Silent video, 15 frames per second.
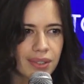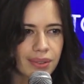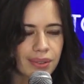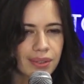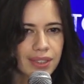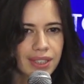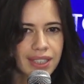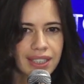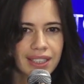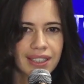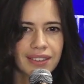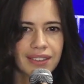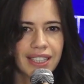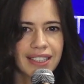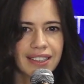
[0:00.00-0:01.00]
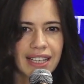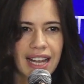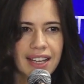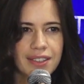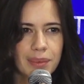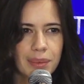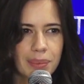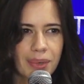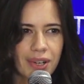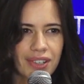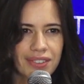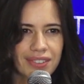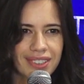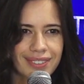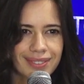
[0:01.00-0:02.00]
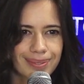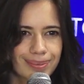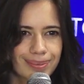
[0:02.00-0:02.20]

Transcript: So really glad to be part of it.